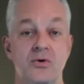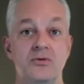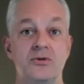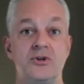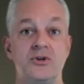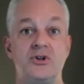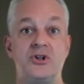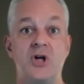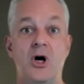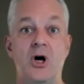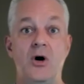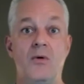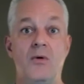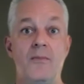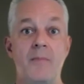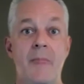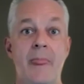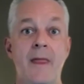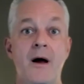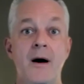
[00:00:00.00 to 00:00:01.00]
So
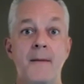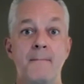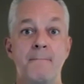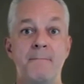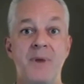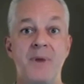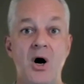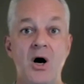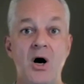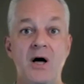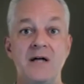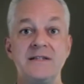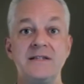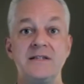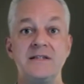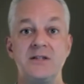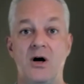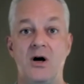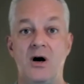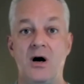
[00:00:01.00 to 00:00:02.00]

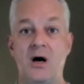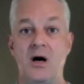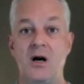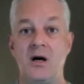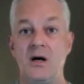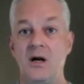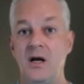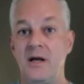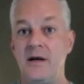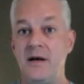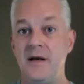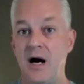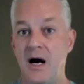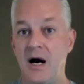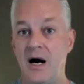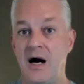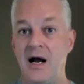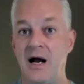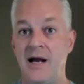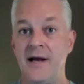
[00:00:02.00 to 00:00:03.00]
bonds are an
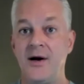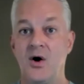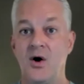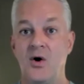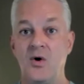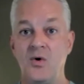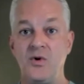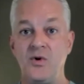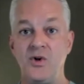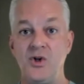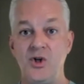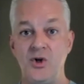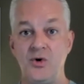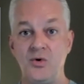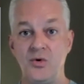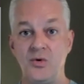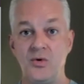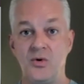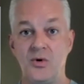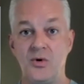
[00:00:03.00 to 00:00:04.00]

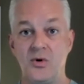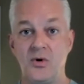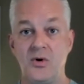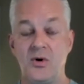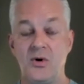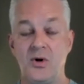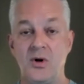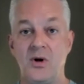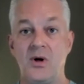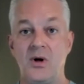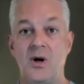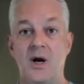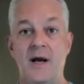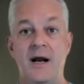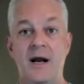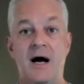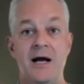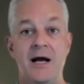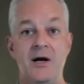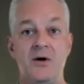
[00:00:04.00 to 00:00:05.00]
IOU. An
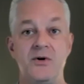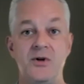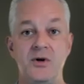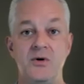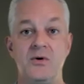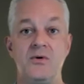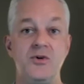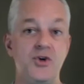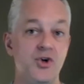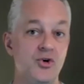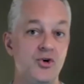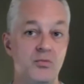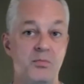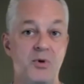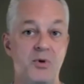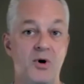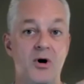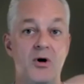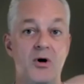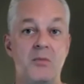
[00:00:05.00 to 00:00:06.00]
IOU, you
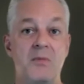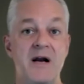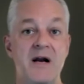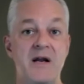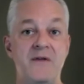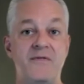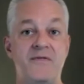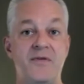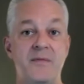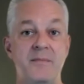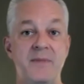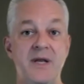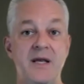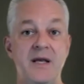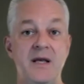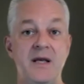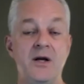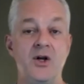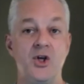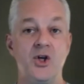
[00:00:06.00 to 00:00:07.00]
borrow money from
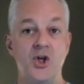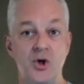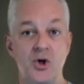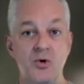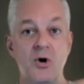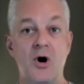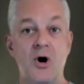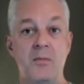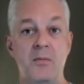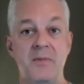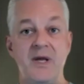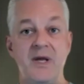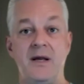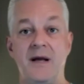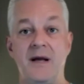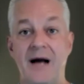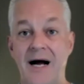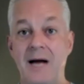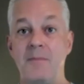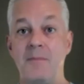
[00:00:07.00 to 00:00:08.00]
me, you owe me.
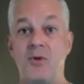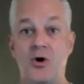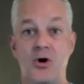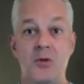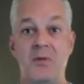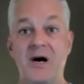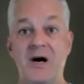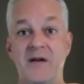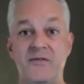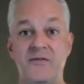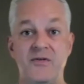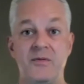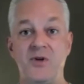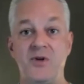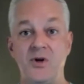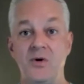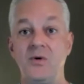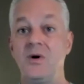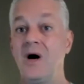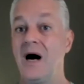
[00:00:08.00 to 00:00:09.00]
I borrow money from
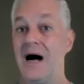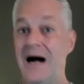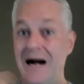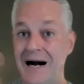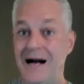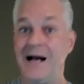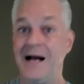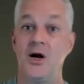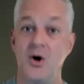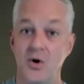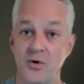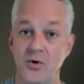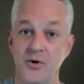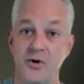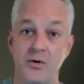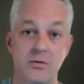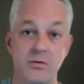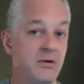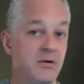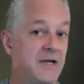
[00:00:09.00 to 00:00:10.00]
you, I owe
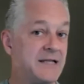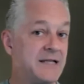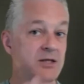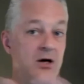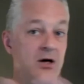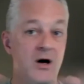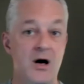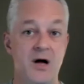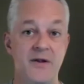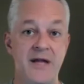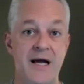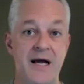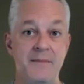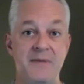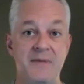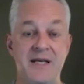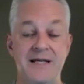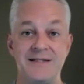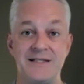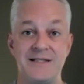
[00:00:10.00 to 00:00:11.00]
you. That's all that
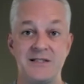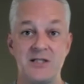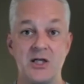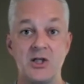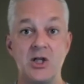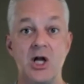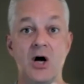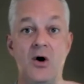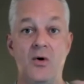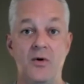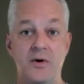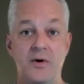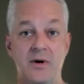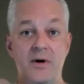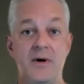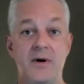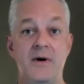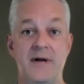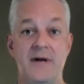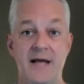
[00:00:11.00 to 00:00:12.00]
means. It's a loan,
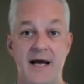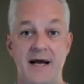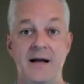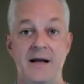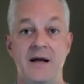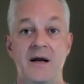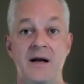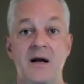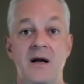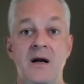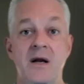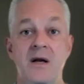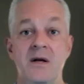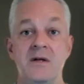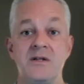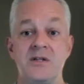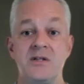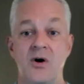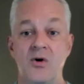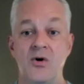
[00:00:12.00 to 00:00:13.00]
okay?
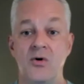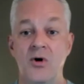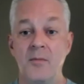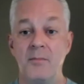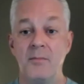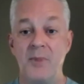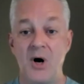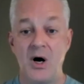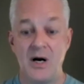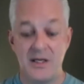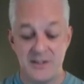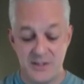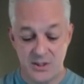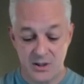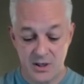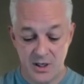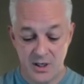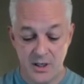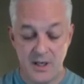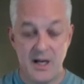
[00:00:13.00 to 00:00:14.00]
So bonds
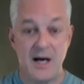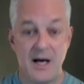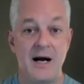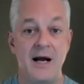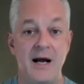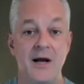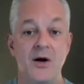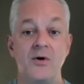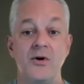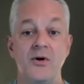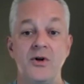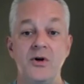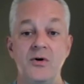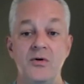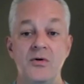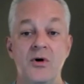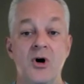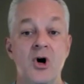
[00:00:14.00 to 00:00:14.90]
are an IOU.